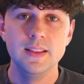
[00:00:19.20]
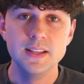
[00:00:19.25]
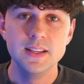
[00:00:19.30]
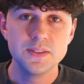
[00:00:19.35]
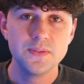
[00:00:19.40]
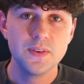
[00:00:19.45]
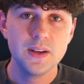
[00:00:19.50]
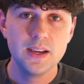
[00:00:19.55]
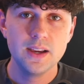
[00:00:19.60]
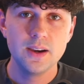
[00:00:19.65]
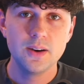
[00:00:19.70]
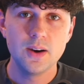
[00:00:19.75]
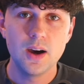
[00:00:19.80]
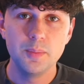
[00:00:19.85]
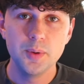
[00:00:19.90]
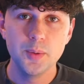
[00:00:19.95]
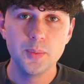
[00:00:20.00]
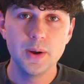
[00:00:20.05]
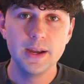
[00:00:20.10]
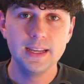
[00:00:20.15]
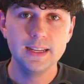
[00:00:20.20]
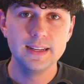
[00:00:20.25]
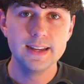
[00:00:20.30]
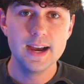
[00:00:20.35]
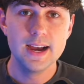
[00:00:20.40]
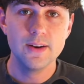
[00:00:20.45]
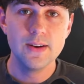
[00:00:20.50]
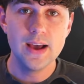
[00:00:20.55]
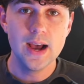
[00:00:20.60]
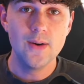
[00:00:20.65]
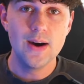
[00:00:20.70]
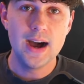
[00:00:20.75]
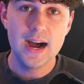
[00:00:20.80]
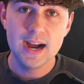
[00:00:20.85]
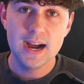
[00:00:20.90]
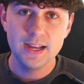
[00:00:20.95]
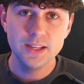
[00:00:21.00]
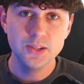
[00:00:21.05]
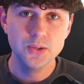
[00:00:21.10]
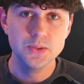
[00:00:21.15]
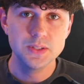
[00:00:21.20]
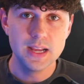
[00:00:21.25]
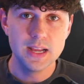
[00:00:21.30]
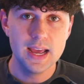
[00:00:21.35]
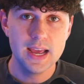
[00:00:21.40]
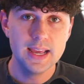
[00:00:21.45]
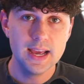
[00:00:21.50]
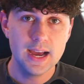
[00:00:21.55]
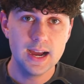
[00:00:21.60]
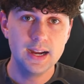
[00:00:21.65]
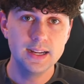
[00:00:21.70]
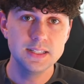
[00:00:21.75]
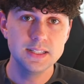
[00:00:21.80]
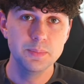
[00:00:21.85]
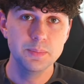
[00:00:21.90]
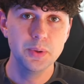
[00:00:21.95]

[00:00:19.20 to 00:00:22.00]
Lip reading: In this video, I'll be breaking down how I used AI